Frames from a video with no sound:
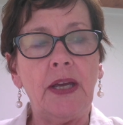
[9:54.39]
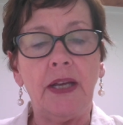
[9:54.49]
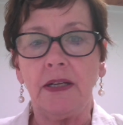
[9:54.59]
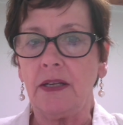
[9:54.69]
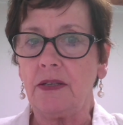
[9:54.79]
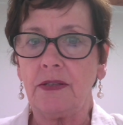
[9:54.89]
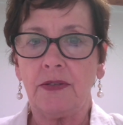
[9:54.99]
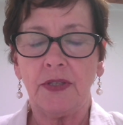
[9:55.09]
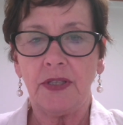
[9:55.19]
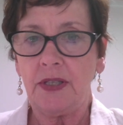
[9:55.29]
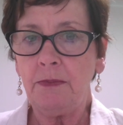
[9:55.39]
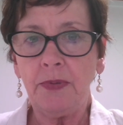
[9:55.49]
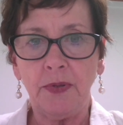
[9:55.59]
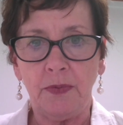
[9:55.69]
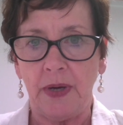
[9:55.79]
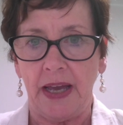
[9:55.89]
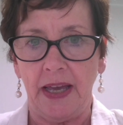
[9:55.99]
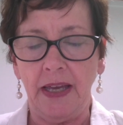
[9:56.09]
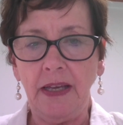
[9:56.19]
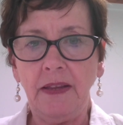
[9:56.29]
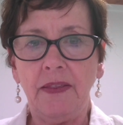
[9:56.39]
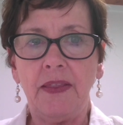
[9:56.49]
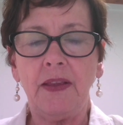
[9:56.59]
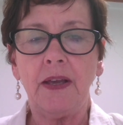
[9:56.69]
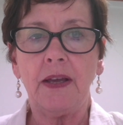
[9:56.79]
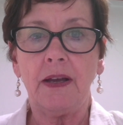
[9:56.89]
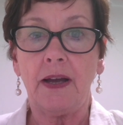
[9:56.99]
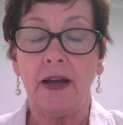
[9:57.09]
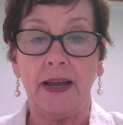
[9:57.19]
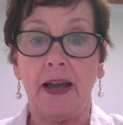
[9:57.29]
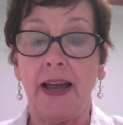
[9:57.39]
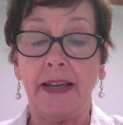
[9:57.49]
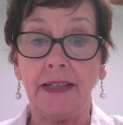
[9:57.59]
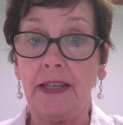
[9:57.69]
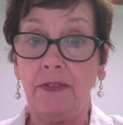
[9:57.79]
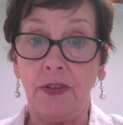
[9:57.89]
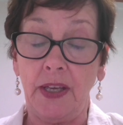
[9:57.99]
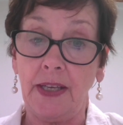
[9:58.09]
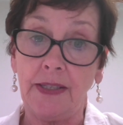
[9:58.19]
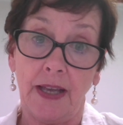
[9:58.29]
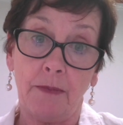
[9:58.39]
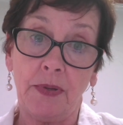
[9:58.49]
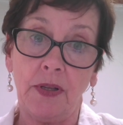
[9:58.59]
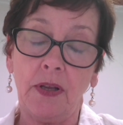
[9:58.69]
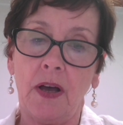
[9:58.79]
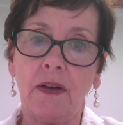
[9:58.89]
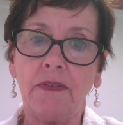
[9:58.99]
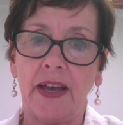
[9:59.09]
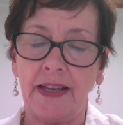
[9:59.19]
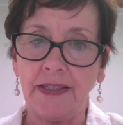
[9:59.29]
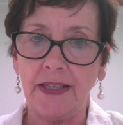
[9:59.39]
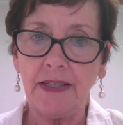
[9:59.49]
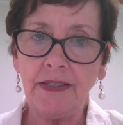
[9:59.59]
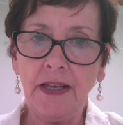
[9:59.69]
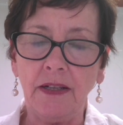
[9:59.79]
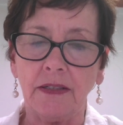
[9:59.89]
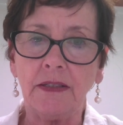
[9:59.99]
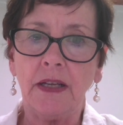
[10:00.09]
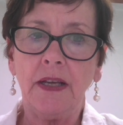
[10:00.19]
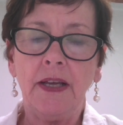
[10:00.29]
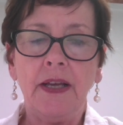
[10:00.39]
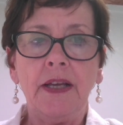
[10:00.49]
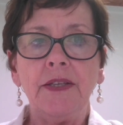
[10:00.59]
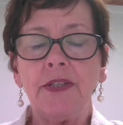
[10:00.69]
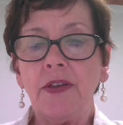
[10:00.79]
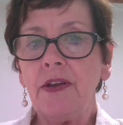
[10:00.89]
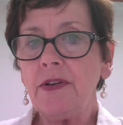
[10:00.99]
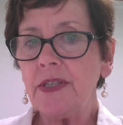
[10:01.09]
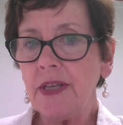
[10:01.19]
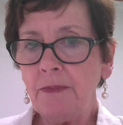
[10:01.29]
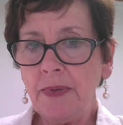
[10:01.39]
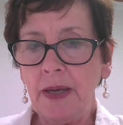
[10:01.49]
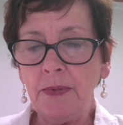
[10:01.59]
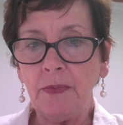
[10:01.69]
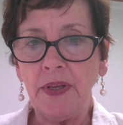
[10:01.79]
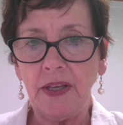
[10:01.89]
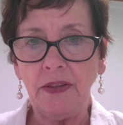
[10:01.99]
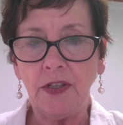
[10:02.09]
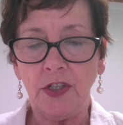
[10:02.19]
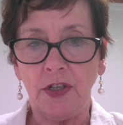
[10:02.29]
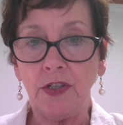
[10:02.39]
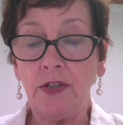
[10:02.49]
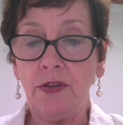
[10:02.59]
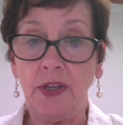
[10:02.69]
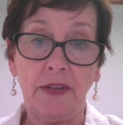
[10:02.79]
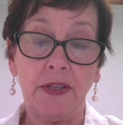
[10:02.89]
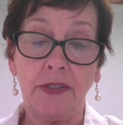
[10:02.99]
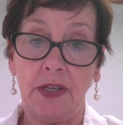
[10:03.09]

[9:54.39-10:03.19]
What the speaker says: in a simple way, I can give you the example of ACSL. So there are some people within the church who think that